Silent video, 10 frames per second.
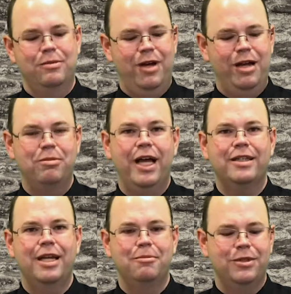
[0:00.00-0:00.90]
in my Black
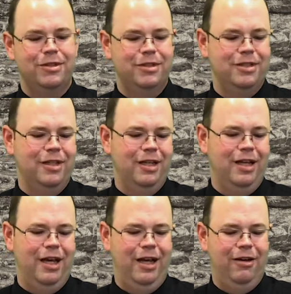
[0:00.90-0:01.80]
Templars
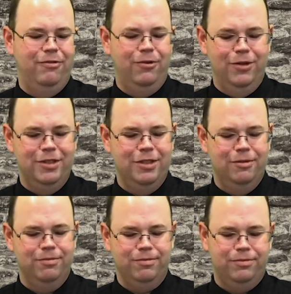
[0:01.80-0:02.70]
force.
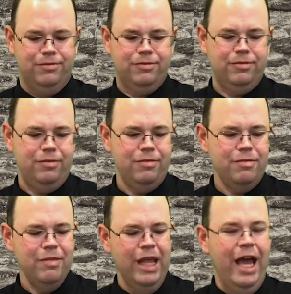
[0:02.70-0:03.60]

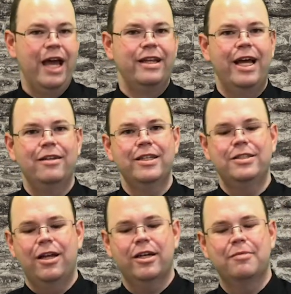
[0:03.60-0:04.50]
Now let's
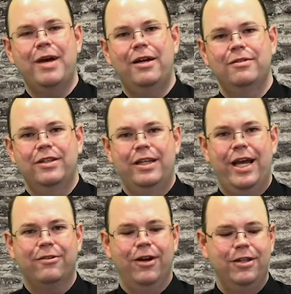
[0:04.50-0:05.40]
talk about the
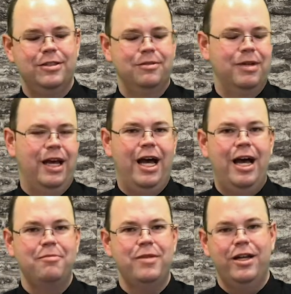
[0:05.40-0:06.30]
Necrons.
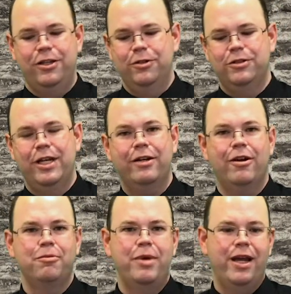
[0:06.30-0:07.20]
I'm not a huge
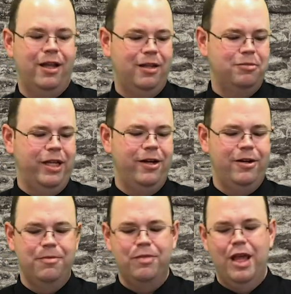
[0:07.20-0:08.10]
Necron
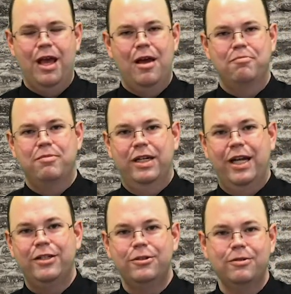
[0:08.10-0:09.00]
player, but
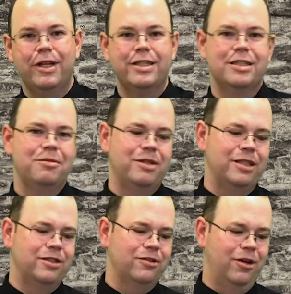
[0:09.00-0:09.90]
I do like some of
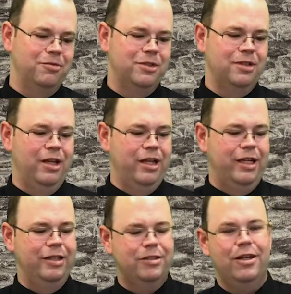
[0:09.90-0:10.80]
these sculpts.
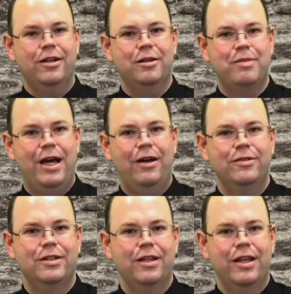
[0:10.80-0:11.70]
Now let's talk
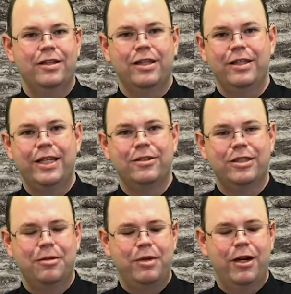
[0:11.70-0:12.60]
about the
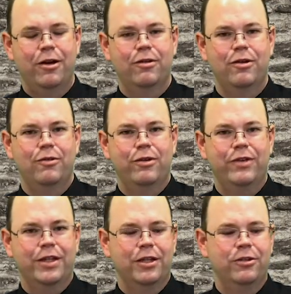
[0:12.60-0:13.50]
leadership here. We've
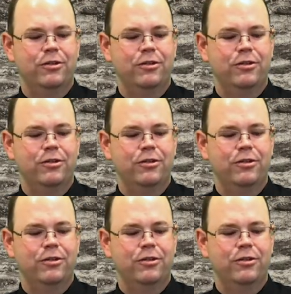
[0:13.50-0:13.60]
got the